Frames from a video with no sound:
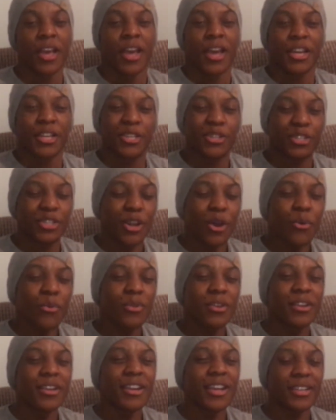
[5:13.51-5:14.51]
you
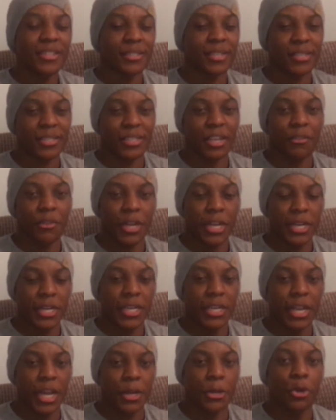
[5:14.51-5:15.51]
don't necessarily
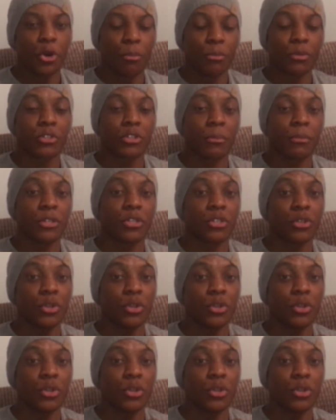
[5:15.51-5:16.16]
need a normal summon,